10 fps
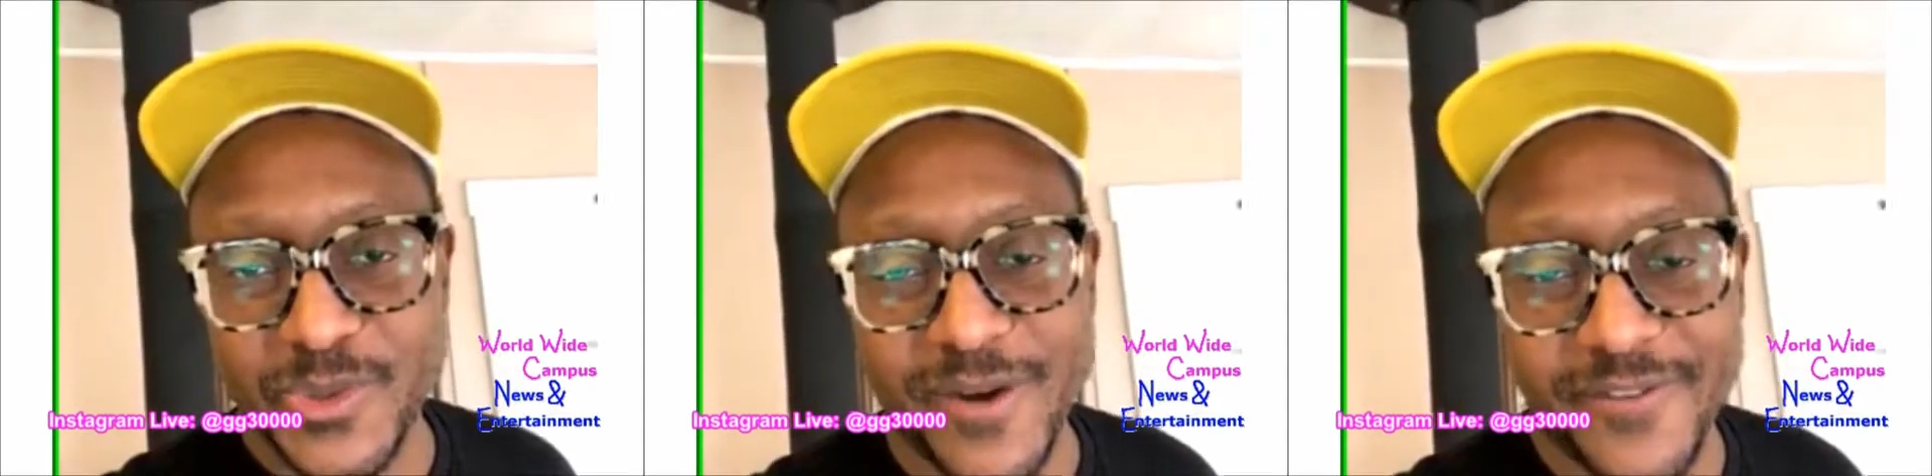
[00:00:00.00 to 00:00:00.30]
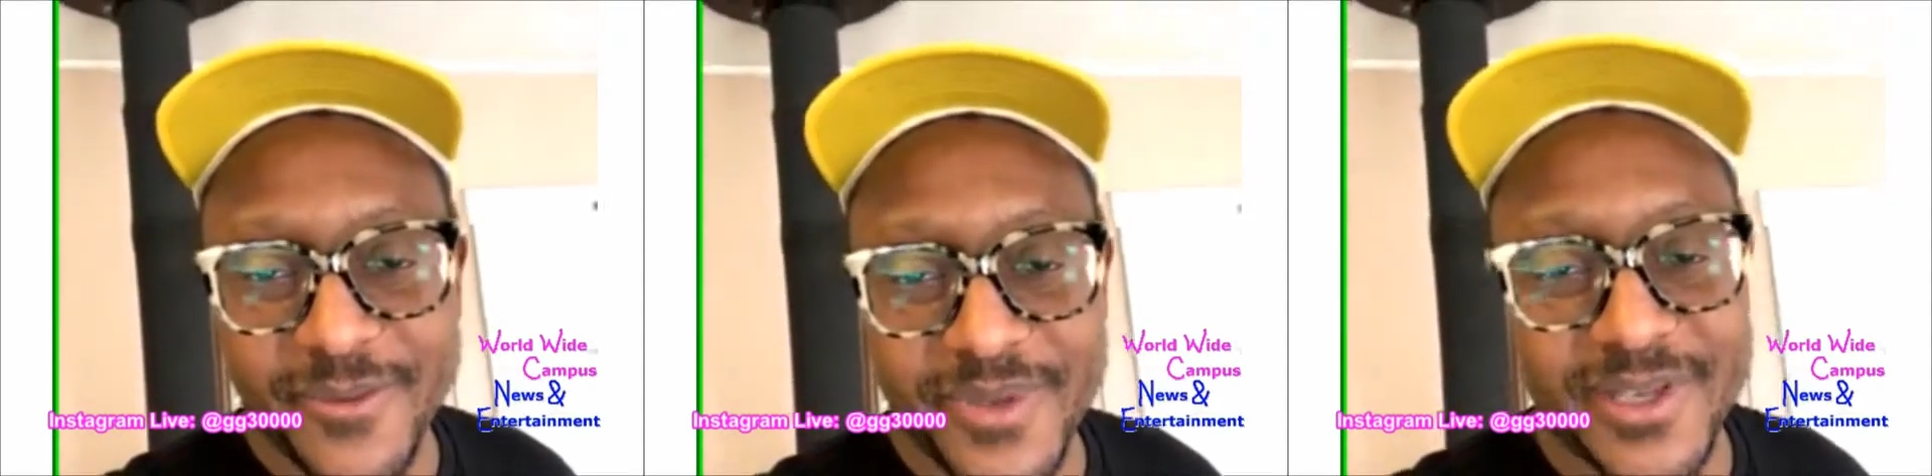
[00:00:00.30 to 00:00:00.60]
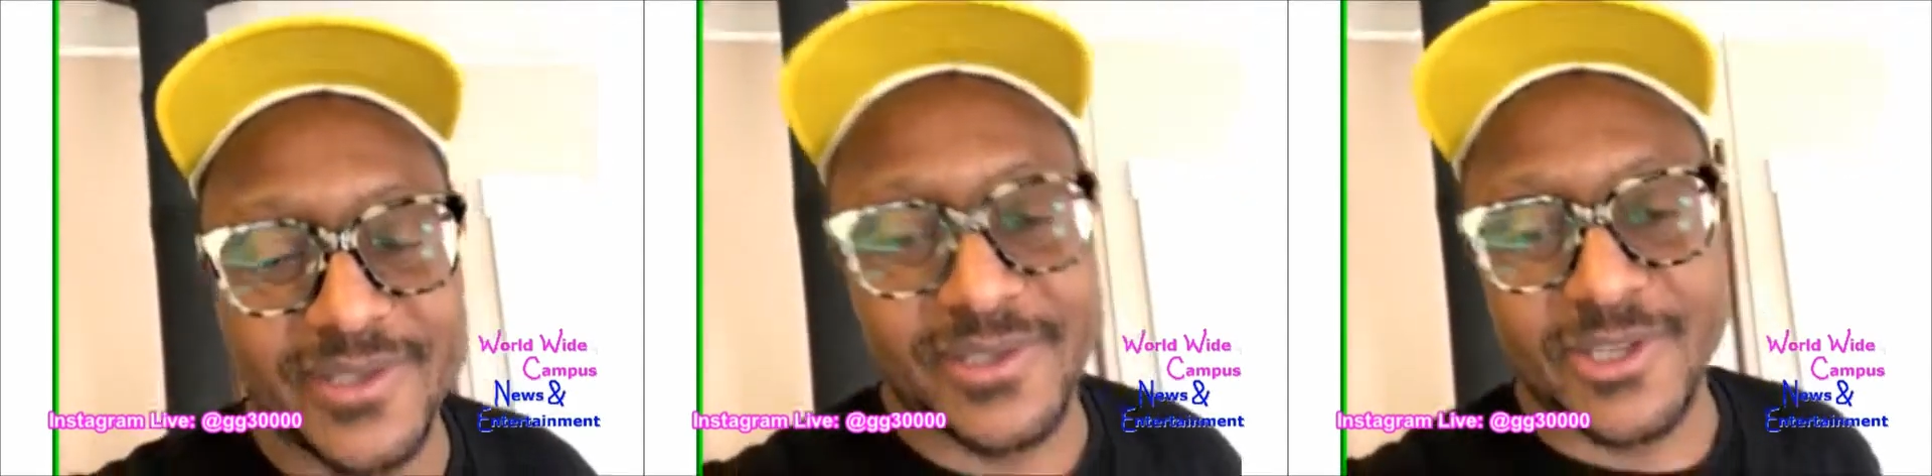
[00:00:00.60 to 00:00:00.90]
because
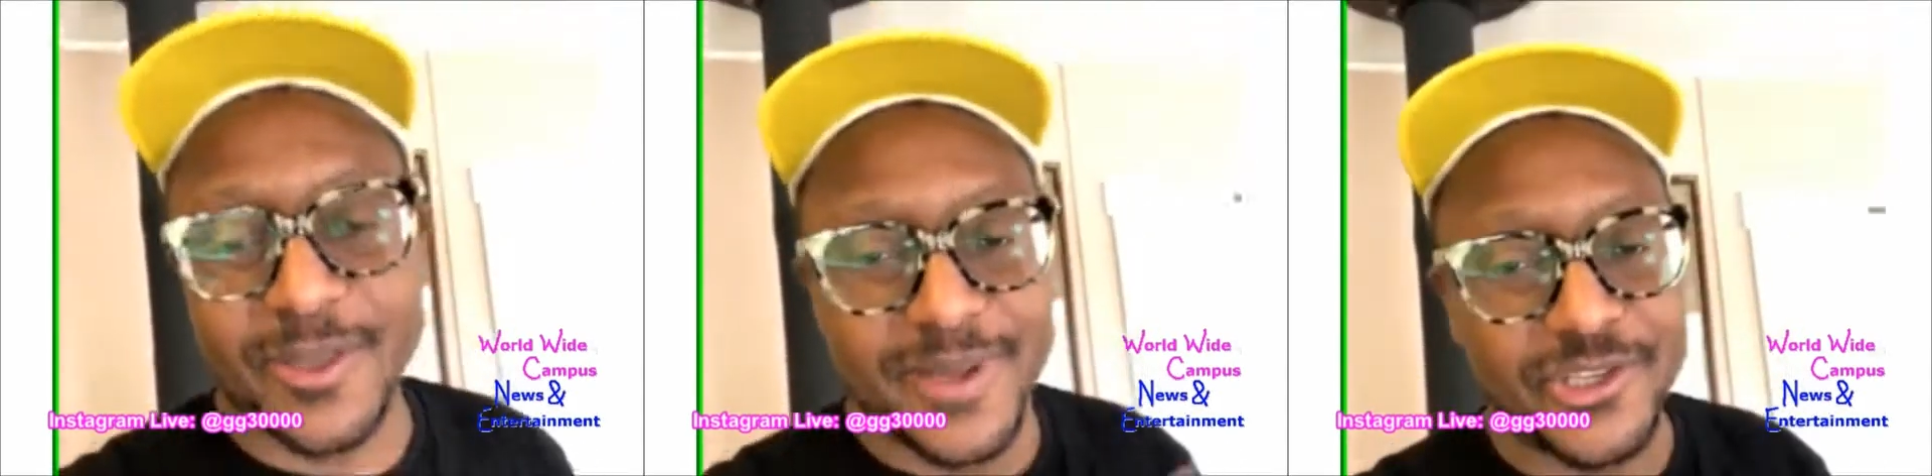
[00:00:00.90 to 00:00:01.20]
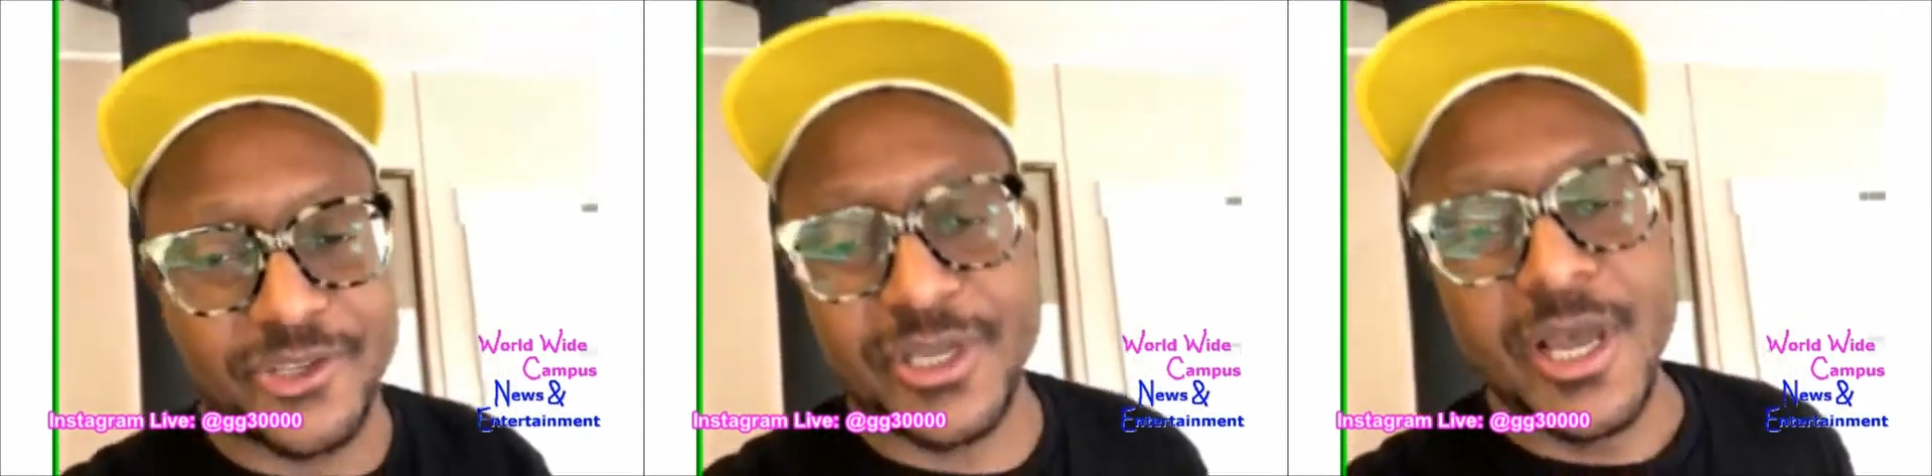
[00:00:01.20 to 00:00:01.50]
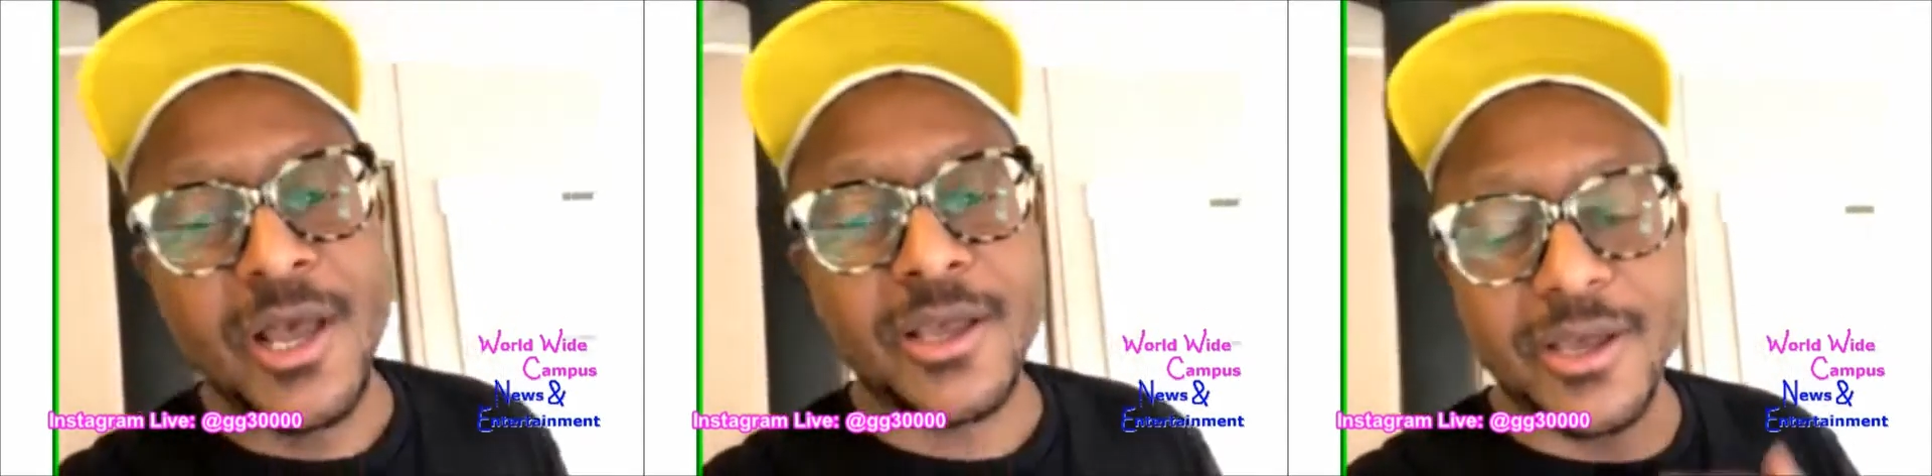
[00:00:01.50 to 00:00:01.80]
it's all about just
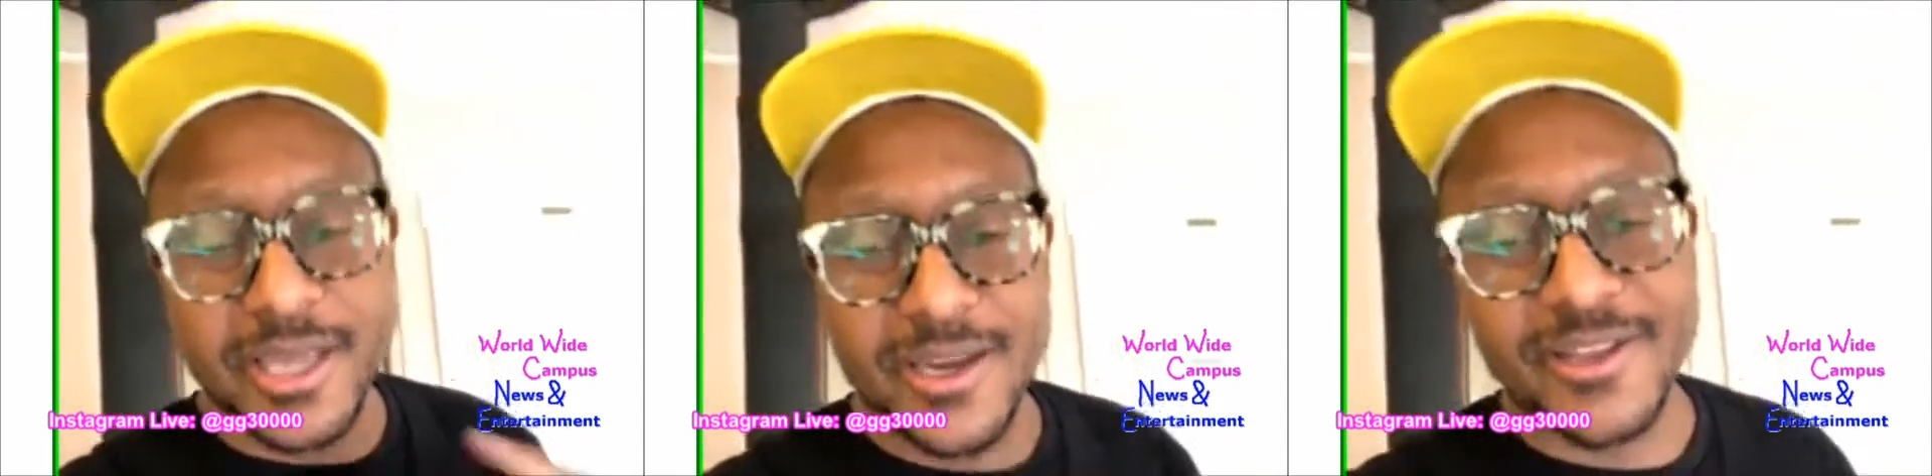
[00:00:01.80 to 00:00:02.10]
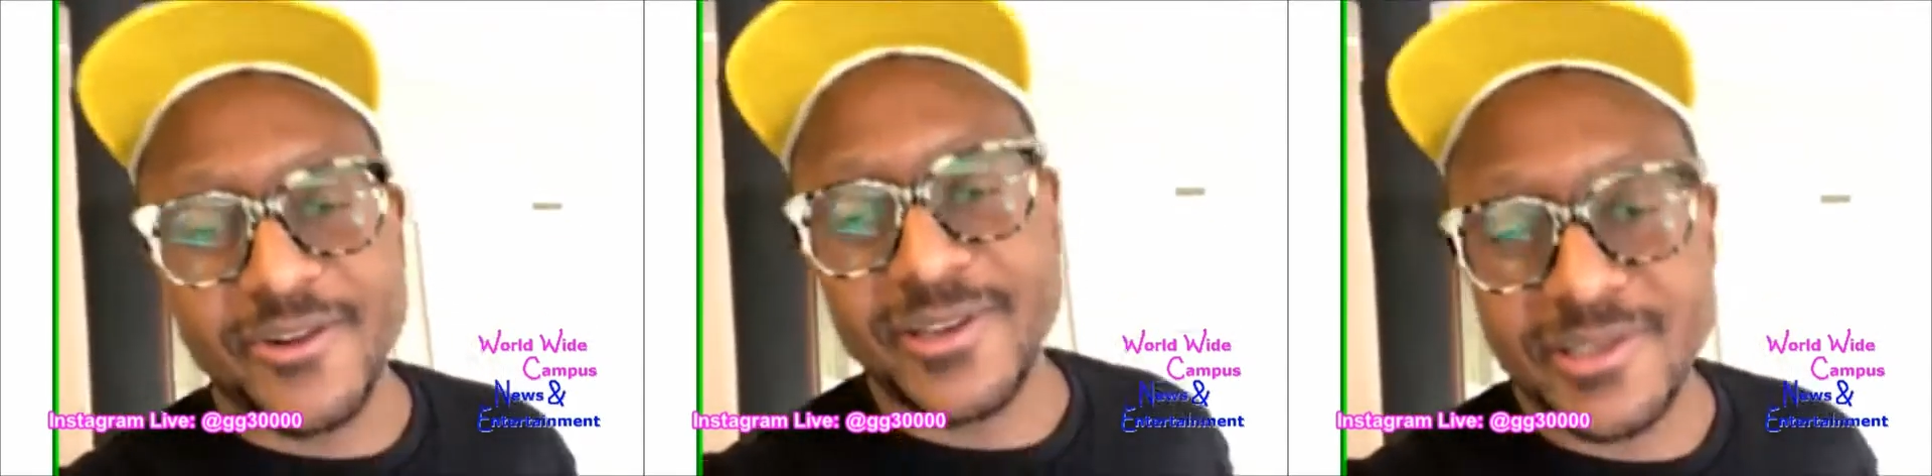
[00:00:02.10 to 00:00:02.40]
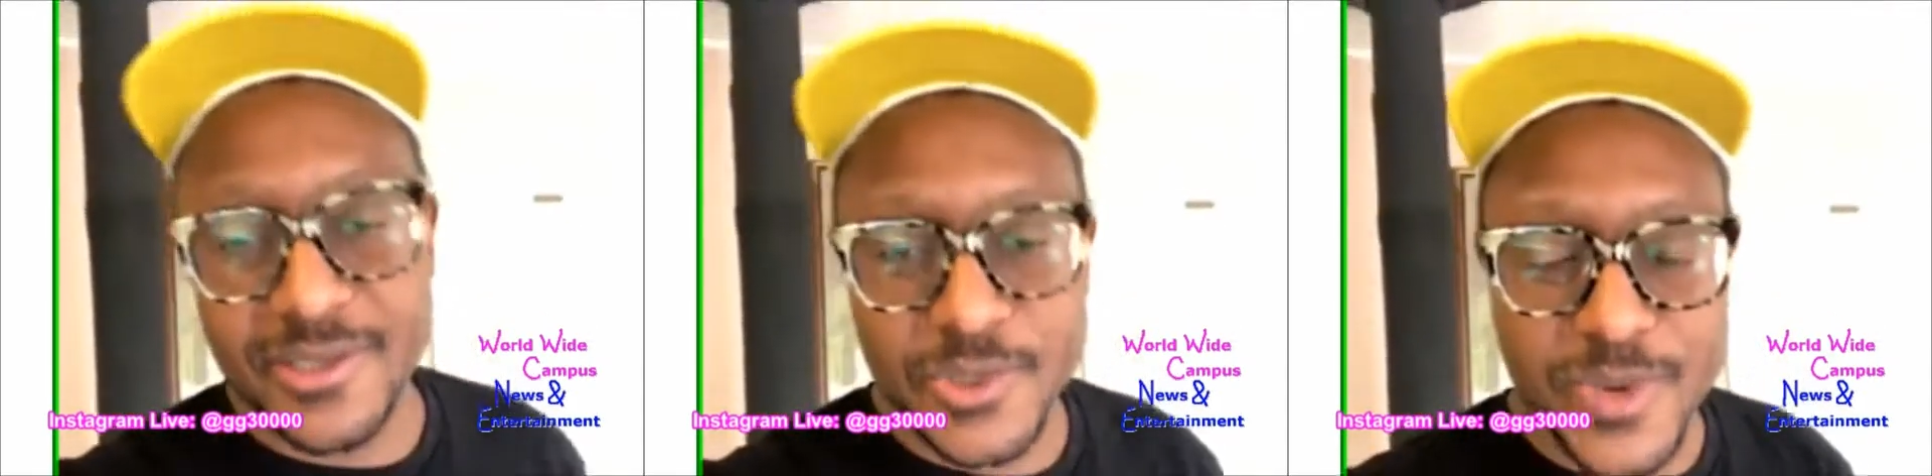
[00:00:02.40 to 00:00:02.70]
cooking in a crazy
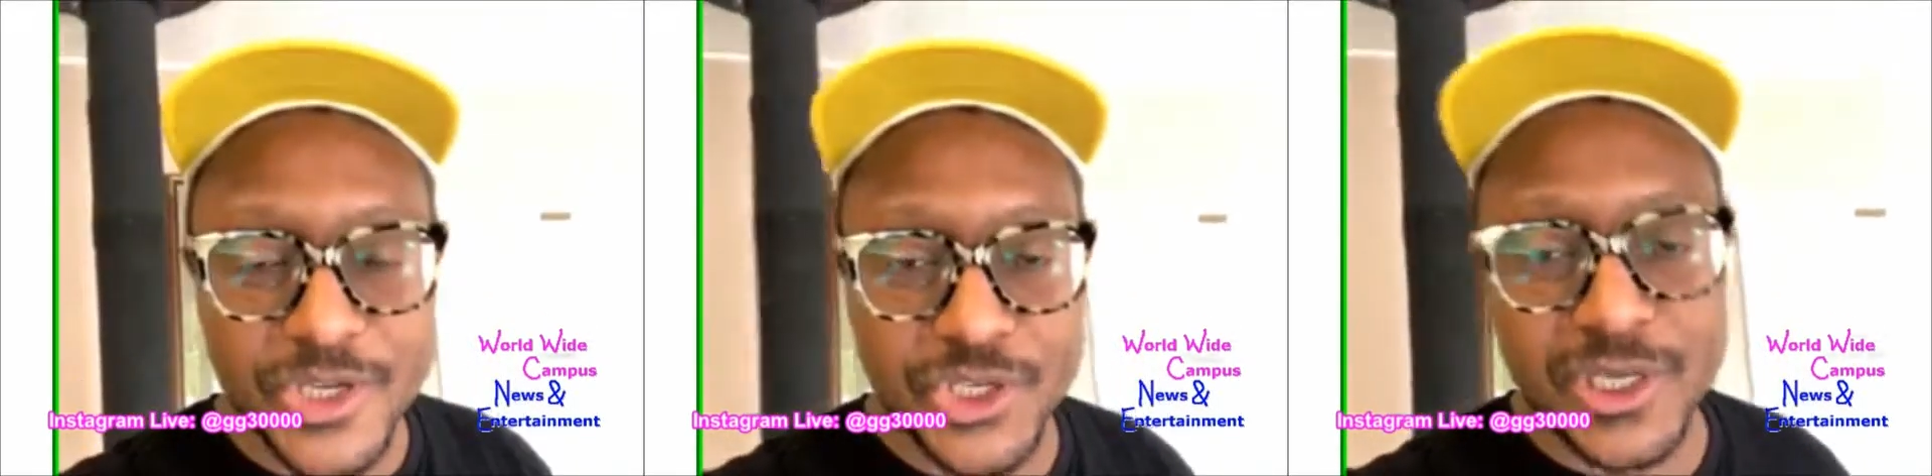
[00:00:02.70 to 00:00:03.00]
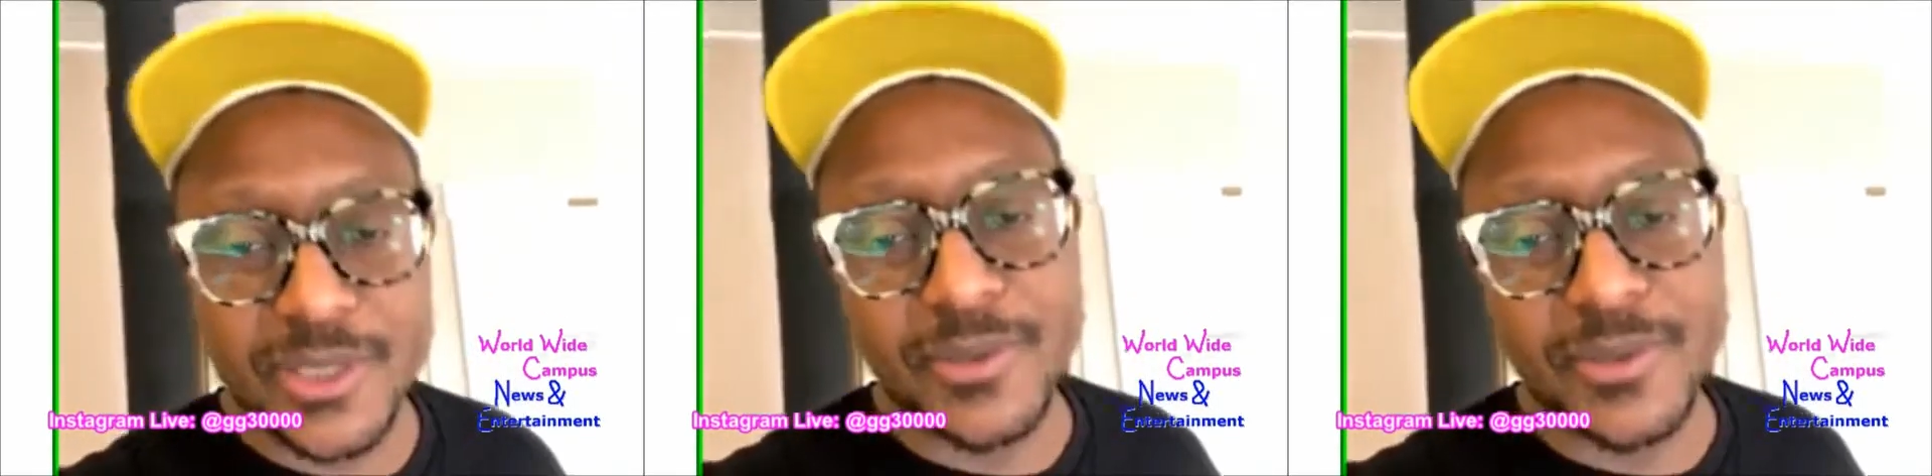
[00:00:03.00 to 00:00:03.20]
situation